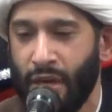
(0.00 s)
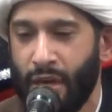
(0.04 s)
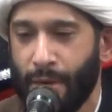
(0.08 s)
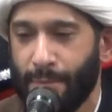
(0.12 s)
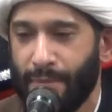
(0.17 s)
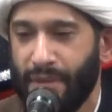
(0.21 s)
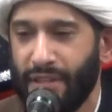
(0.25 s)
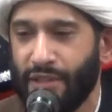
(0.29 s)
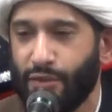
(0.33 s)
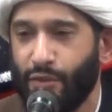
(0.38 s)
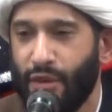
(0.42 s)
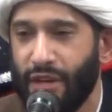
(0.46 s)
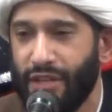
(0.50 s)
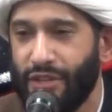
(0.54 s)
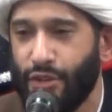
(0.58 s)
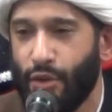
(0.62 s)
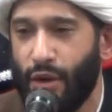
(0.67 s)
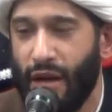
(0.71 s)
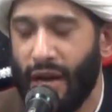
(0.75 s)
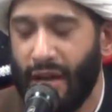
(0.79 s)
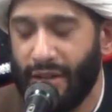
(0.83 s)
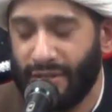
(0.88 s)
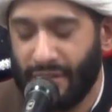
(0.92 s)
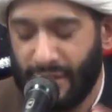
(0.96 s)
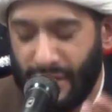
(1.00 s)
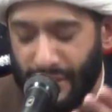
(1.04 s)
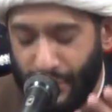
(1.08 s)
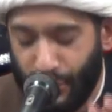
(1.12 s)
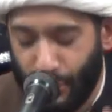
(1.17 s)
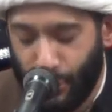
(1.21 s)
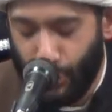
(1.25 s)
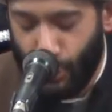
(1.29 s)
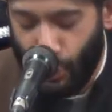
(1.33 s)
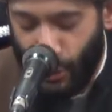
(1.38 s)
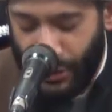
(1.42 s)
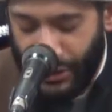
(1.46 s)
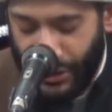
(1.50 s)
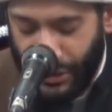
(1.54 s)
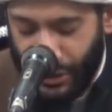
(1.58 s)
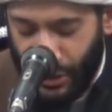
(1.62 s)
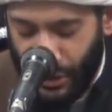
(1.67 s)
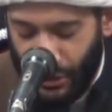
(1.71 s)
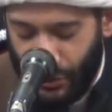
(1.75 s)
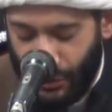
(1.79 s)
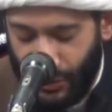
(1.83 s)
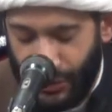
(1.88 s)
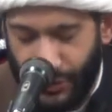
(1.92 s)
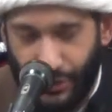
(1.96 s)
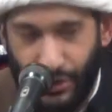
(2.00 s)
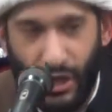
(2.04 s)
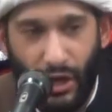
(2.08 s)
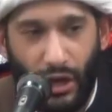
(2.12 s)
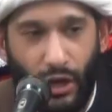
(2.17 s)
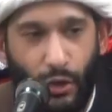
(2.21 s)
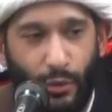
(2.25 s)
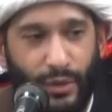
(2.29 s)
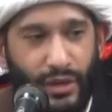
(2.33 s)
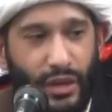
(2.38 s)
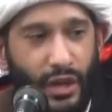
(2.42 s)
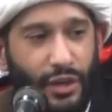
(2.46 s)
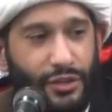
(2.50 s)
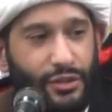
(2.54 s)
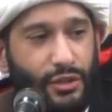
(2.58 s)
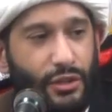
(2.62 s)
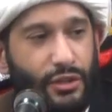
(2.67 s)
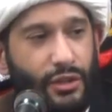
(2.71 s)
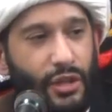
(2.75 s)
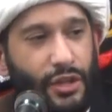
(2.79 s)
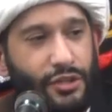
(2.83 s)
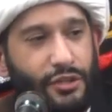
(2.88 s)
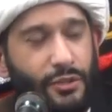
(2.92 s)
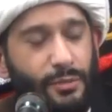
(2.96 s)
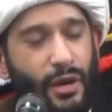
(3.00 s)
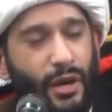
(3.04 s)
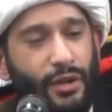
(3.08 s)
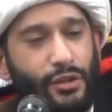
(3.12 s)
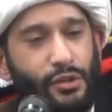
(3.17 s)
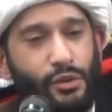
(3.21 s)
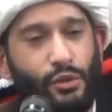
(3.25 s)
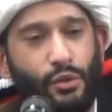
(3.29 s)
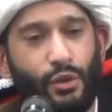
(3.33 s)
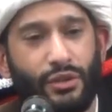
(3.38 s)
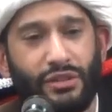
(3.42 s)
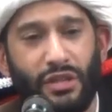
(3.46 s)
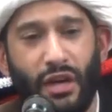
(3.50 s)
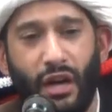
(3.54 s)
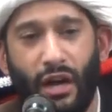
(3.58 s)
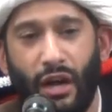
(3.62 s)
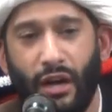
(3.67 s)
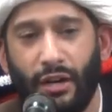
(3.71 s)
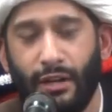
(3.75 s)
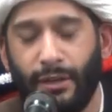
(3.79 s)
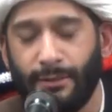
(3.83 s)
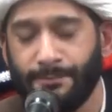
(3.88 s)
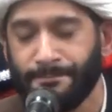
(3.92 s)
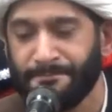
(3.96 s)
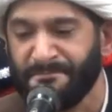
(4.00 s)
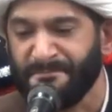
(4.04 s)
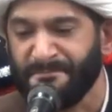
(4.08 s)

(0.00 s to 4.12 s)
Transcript: Please raise your hands. Let us join each other in dua. We ask Allah subhanahu wa ta'ala